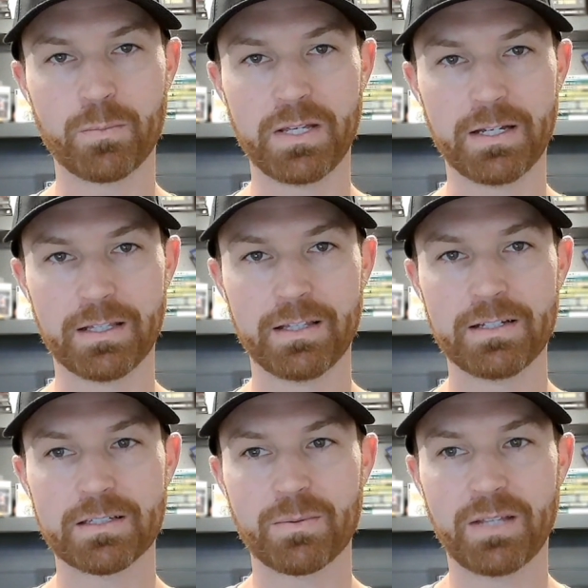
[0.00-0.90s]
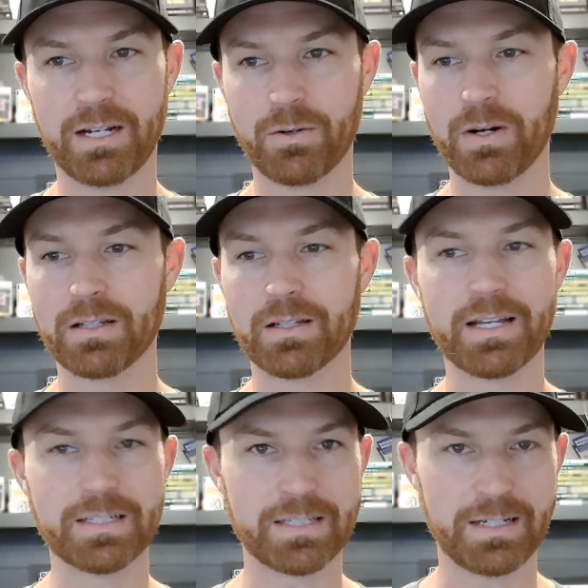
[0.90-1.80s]
big, something that can create a
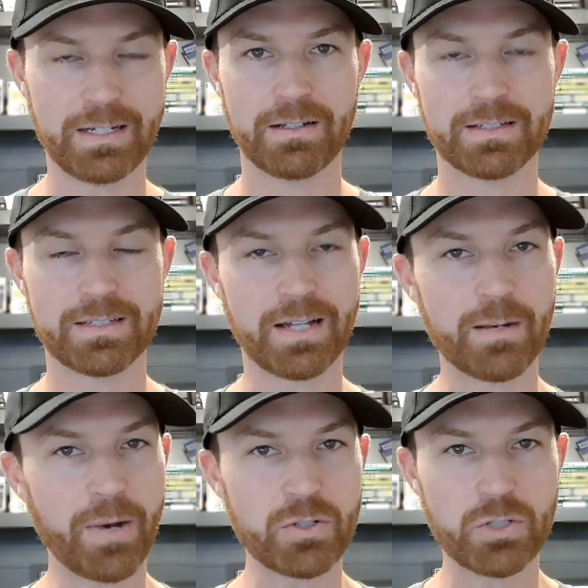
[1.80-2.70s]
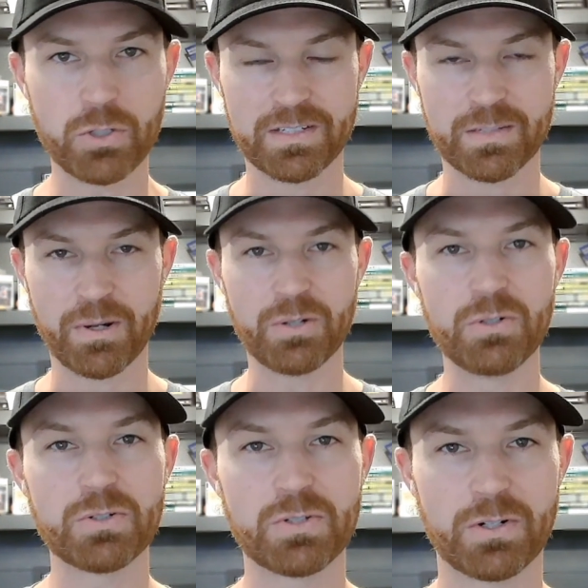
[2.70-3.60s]
legacy. It's not about you. It's about who
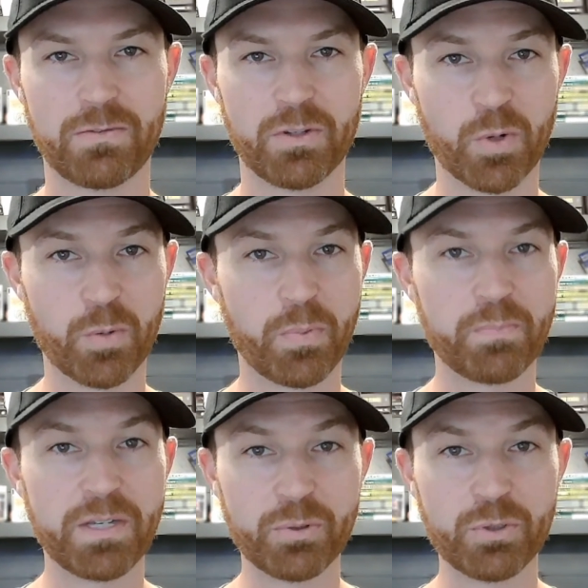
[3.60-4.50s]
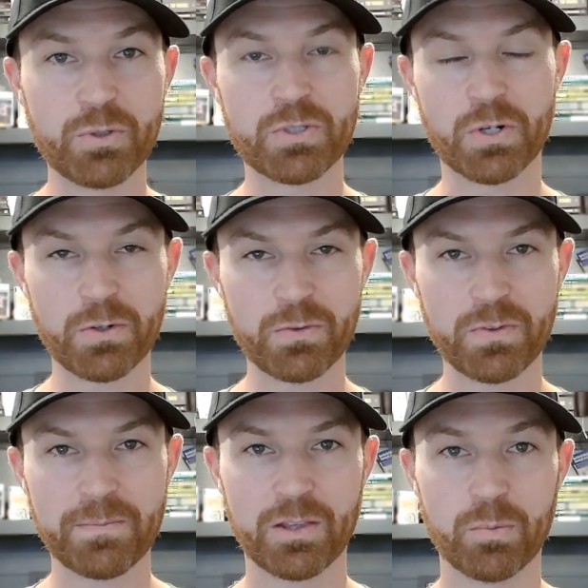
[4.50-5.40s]
you serve. And the more people you serve,
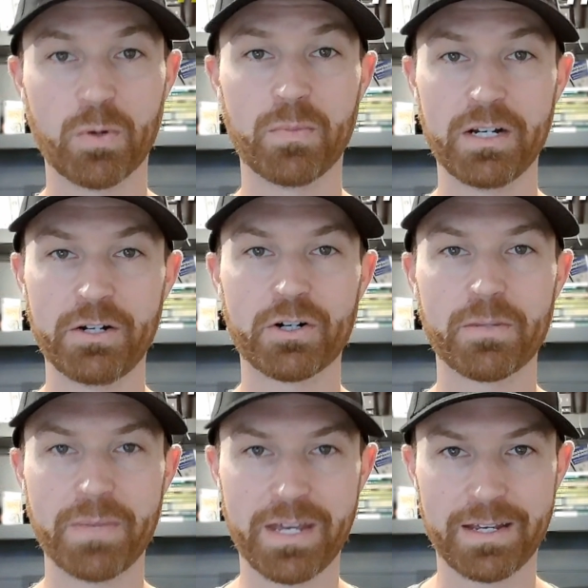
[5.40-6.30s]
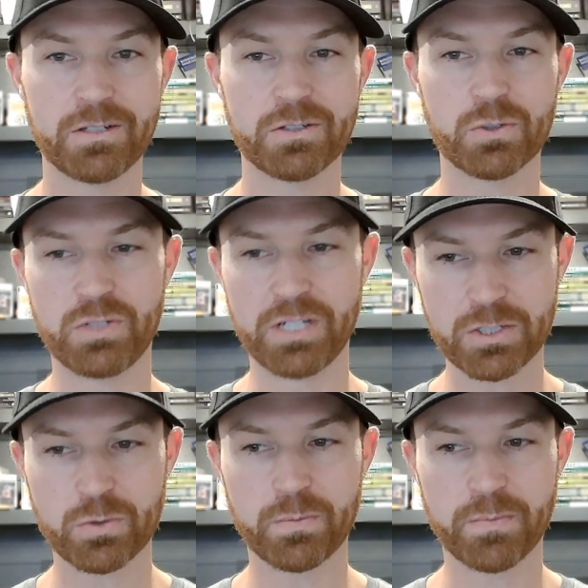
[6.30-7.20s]
the more money you're going to make. So
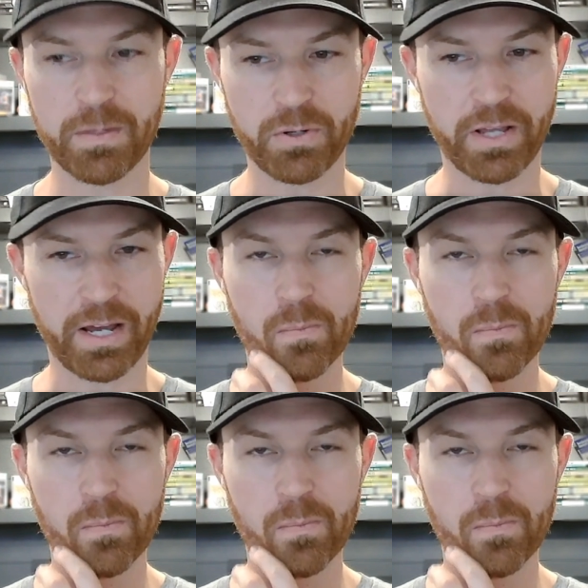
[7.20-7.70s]
just remember that.